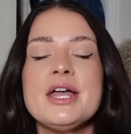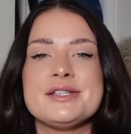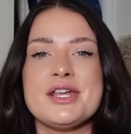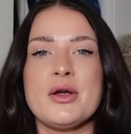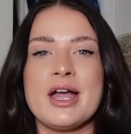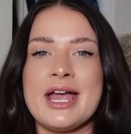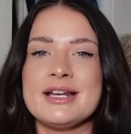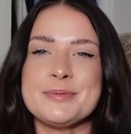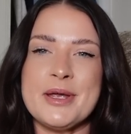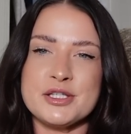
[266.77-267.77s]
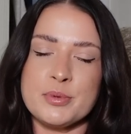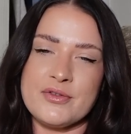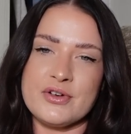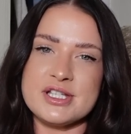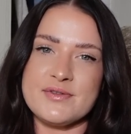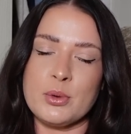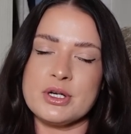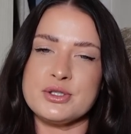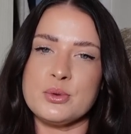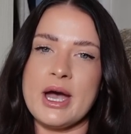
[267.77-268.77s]
So again, it's personal preference if you
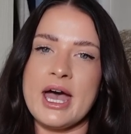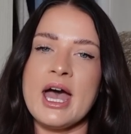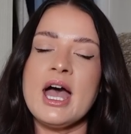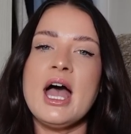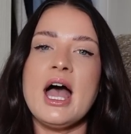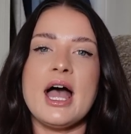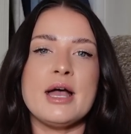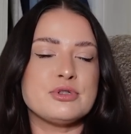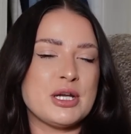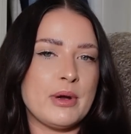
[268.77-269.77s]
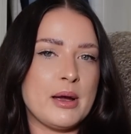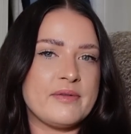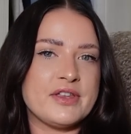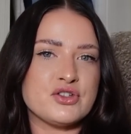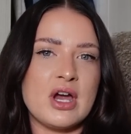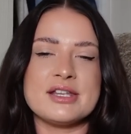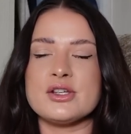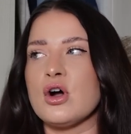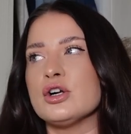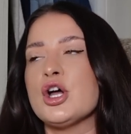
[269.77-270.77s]
wanted to wear shapewear with this dress
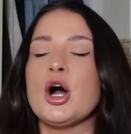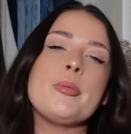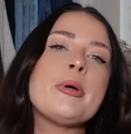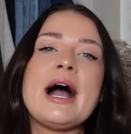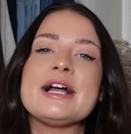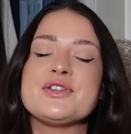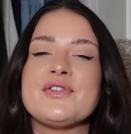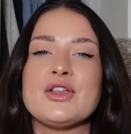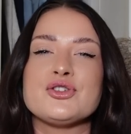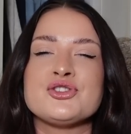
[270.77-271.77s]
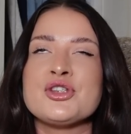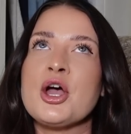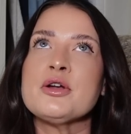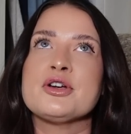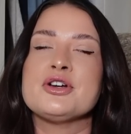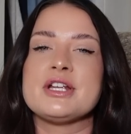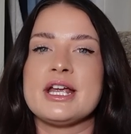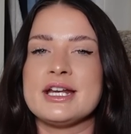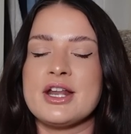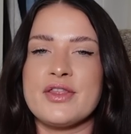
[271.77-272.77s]
or not, but I just felt so good
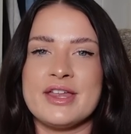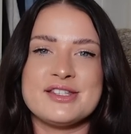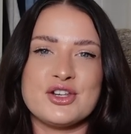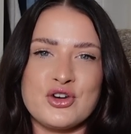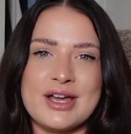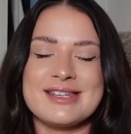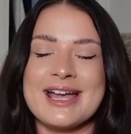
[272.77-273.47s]
in this dress.